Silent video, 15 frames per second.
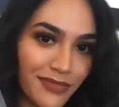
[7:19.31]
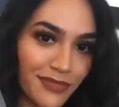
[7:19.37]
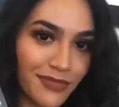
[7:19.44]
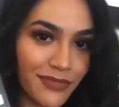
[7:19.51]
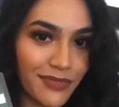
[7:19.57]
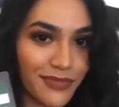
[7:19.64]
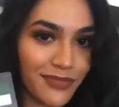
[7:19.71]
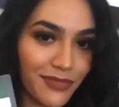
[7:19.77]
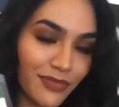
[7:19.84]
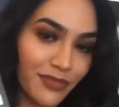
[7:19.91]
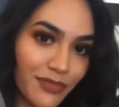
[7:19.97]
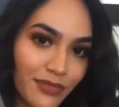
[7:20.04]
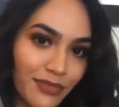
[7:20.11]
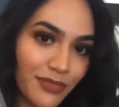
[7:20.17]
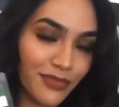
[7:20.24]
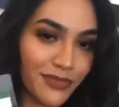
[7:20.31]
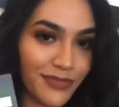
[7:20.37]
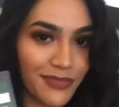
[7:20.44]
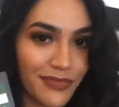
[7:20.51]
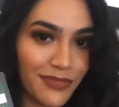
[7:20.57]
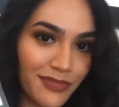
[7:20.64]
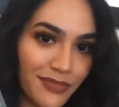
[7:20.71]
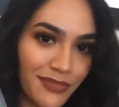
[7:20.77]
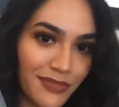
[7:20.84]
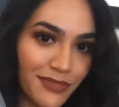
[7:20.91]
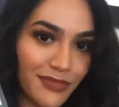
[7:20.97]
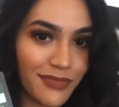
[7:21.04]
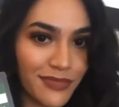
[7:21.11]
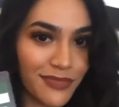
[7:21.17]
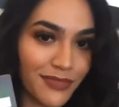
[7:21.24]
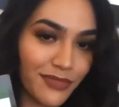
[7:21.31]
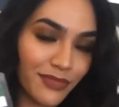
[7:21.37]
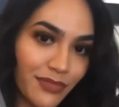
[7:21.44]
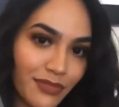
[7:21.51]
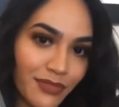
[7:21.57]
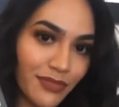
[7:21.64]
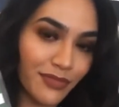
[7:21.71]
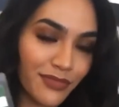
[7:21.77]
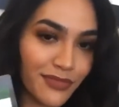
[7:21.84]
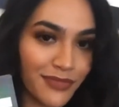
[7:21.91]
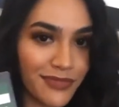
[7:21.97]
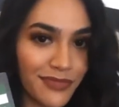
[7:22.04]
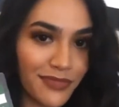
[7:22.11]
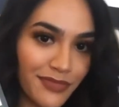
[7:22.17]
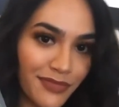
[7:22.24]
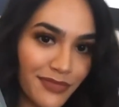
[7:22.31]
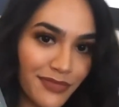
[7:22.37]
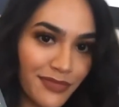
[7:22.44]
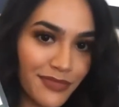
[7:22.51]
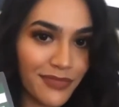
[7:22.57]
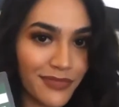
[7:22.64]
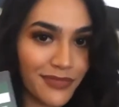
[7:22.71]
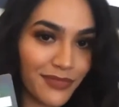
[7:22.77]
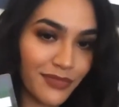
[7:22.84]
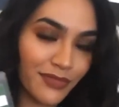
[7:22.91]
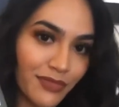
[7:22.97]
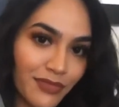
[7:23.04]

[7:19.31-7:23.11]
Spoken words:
[no speech]